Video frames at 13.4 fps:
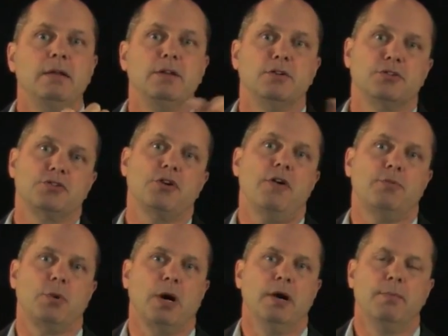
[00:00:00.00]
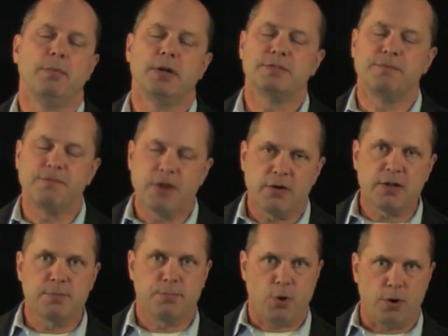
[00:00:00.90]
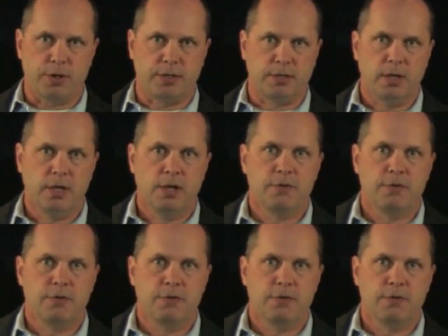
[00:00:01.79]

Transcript: in your software, but it's very important